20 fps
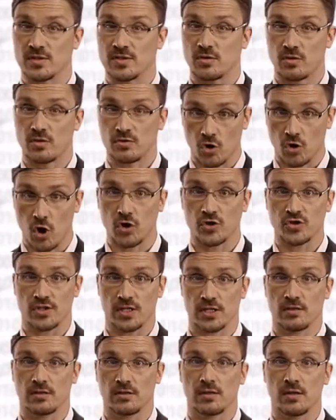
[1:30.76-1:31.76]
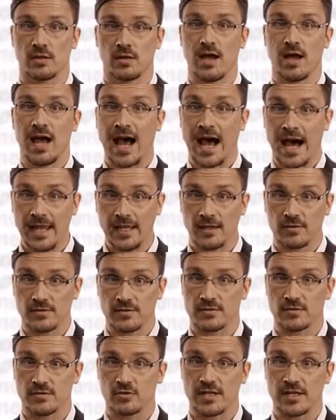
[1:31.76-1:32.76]
is not toxic, high
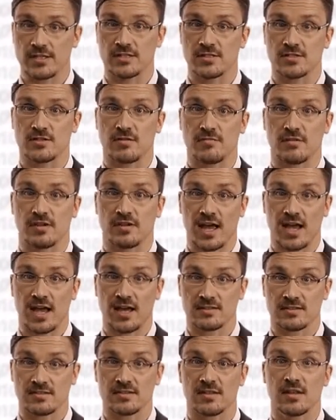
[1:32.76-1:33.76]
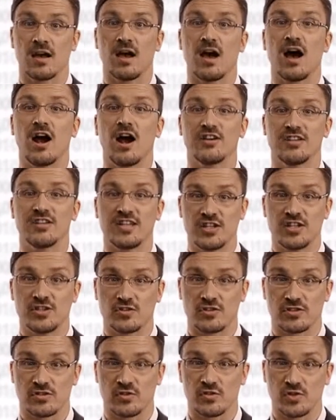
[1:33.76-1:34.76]
concentrations of the gas are
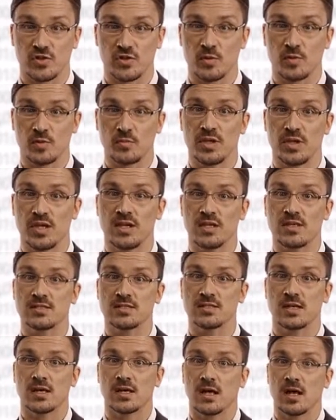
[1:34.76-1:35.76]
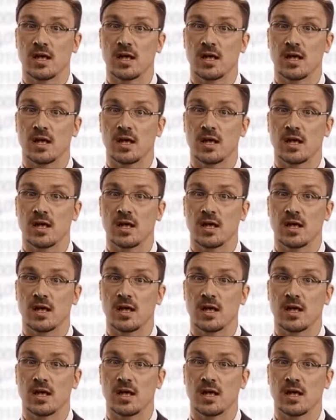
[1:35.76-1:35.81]
dangerous to human beings